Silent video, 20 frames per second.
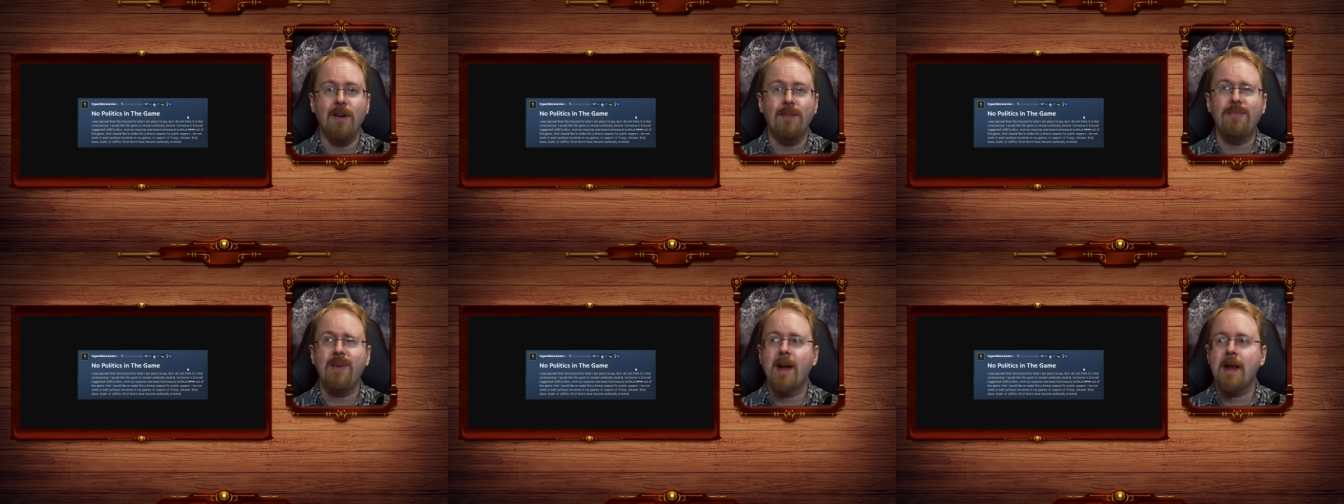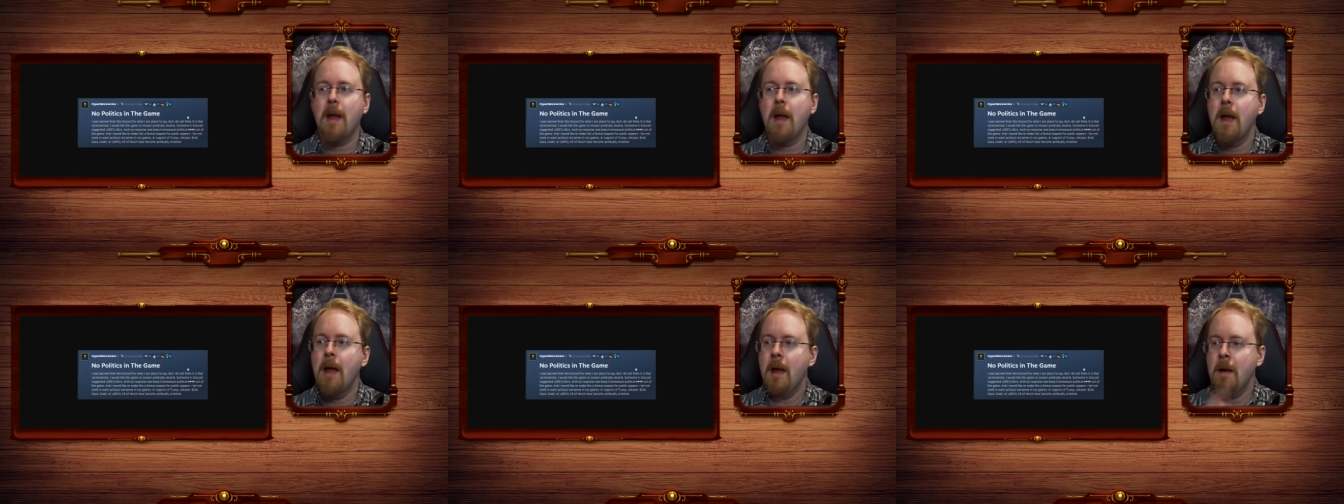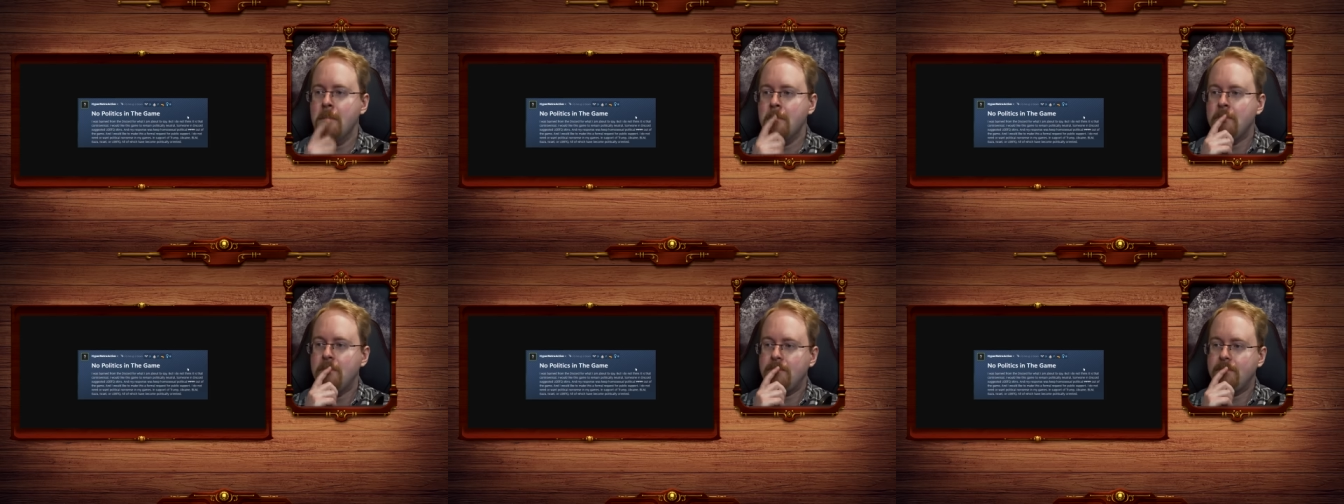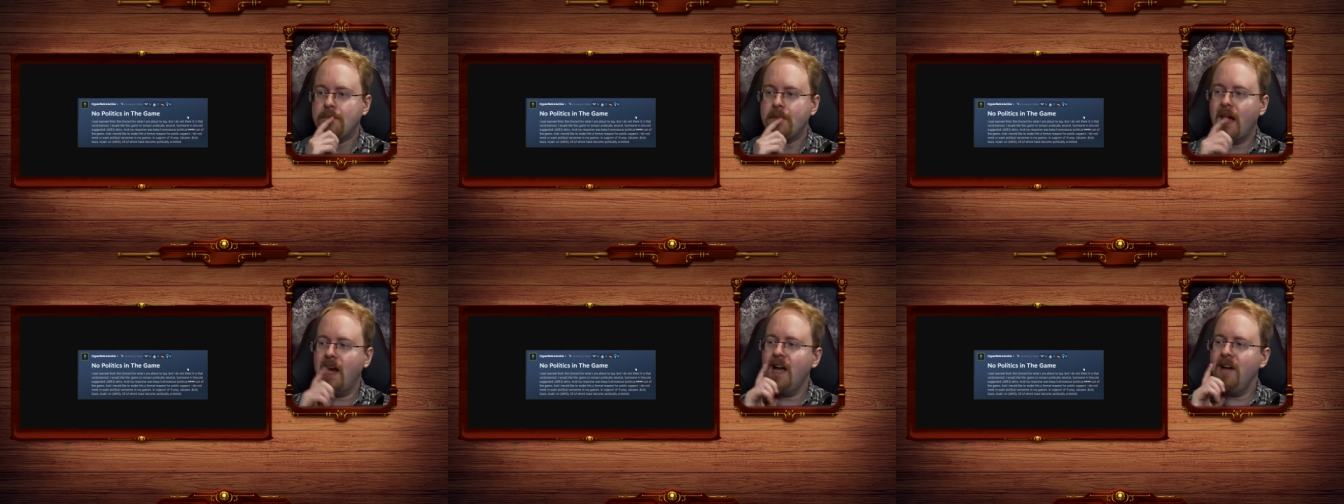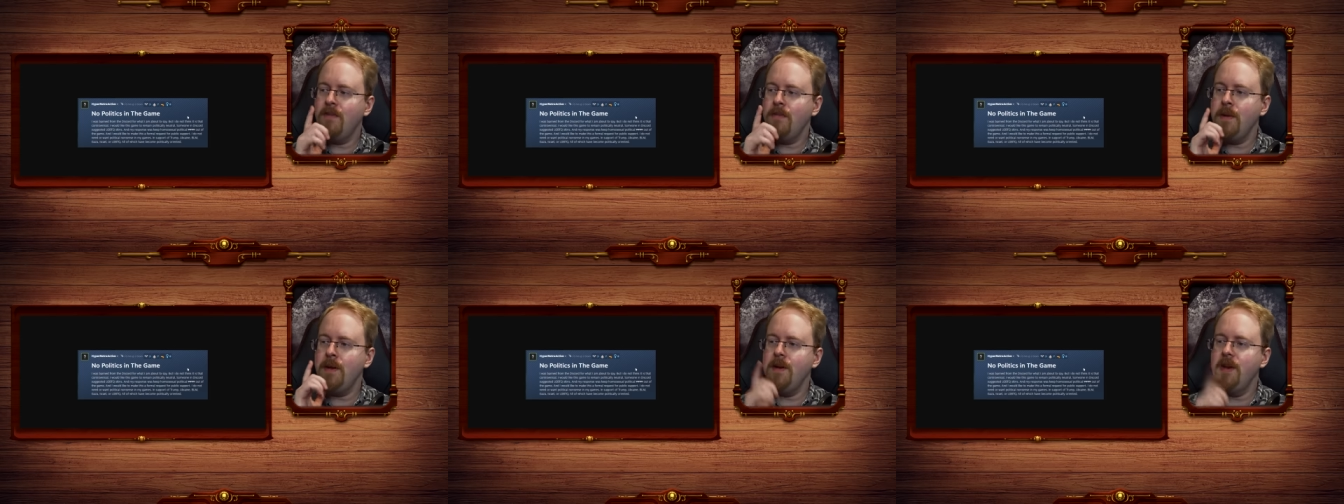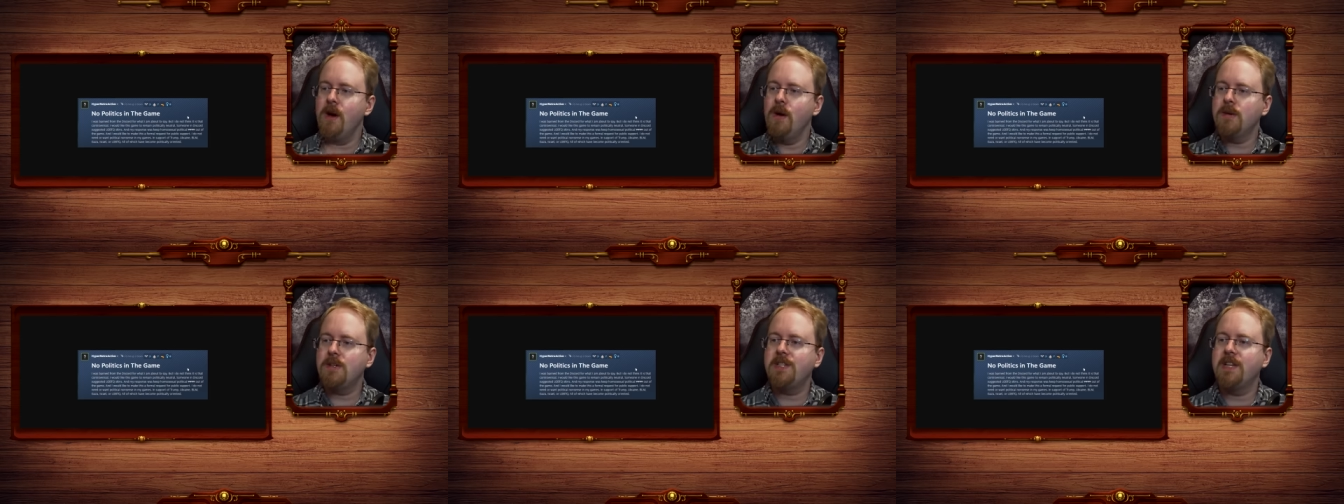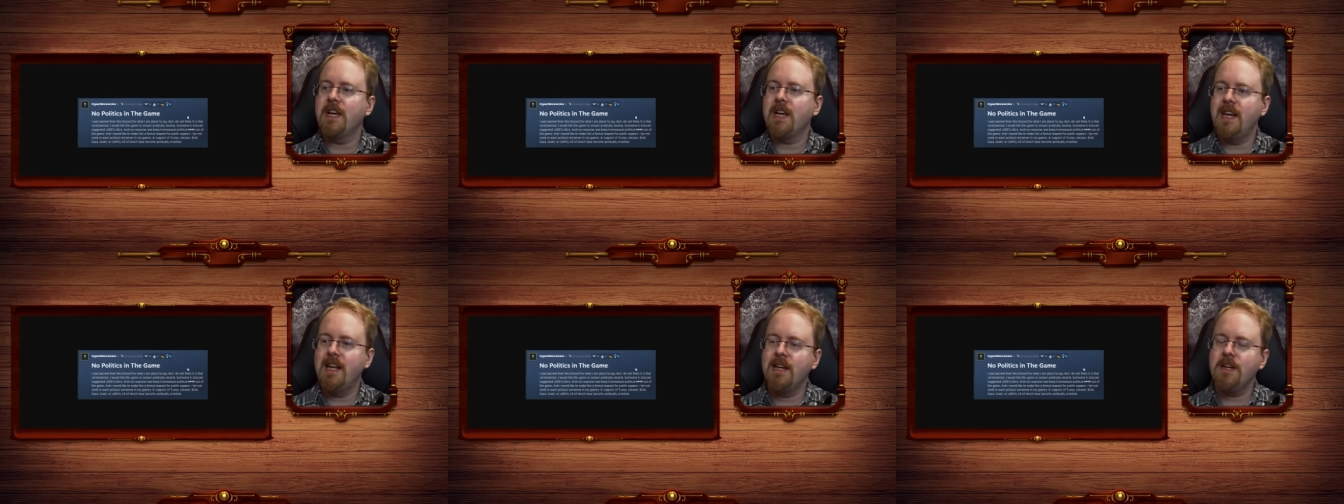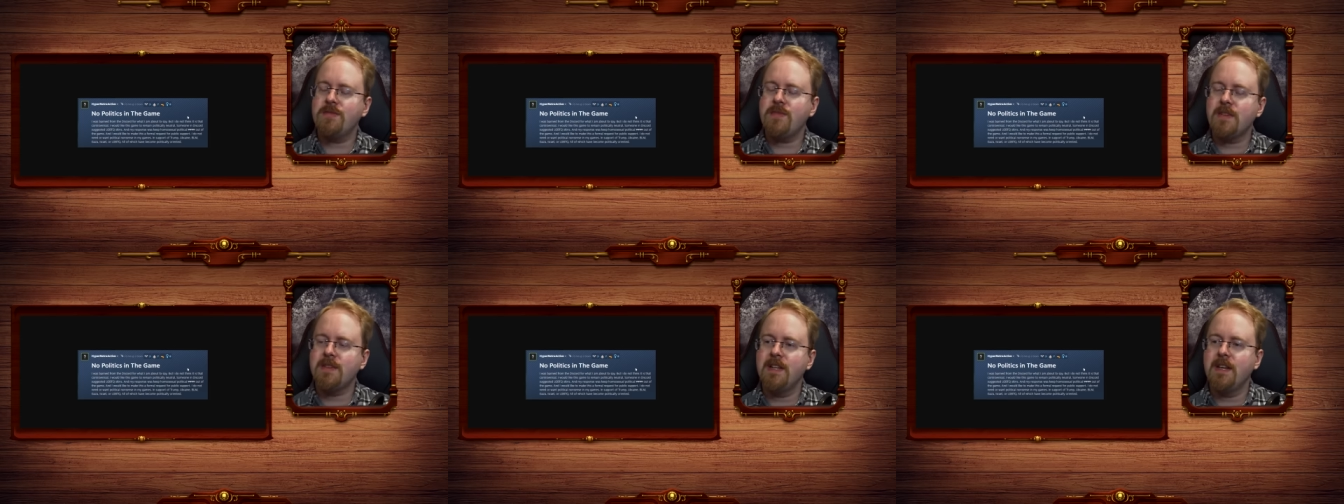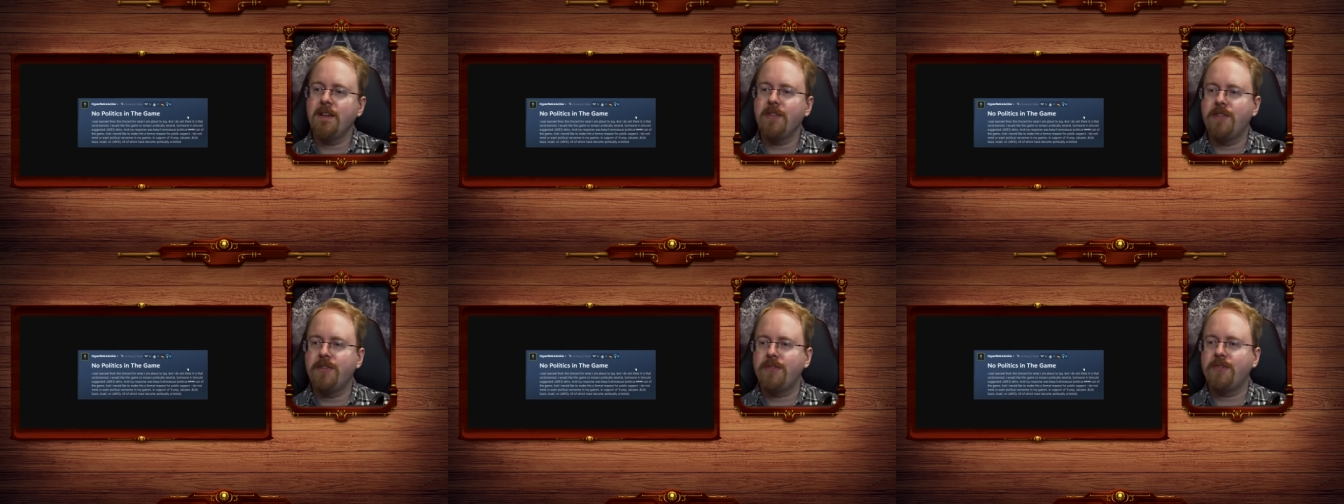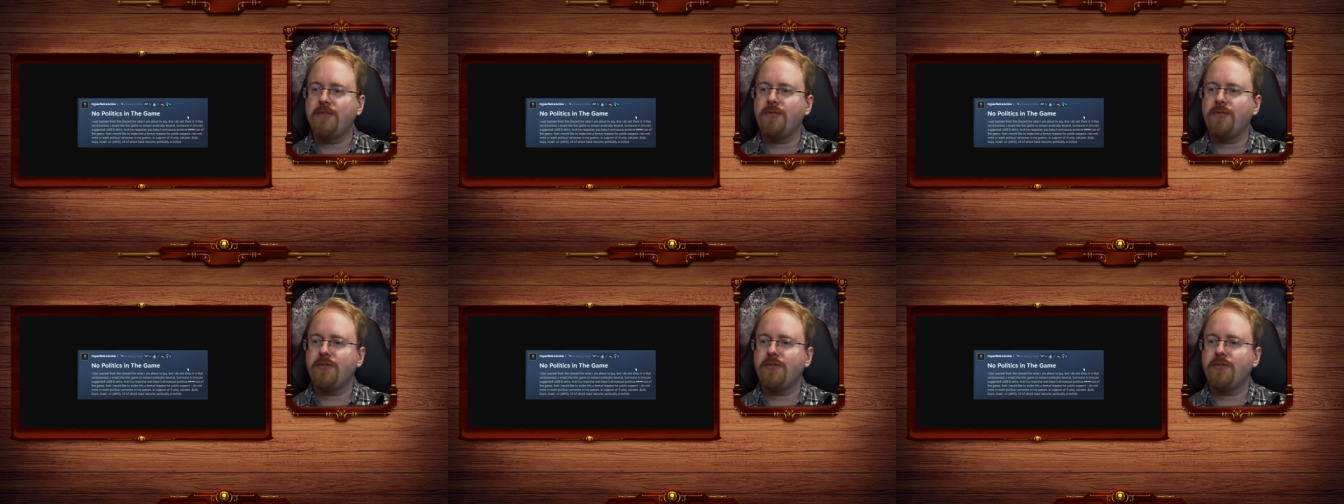In fact, I have been noticing an interesting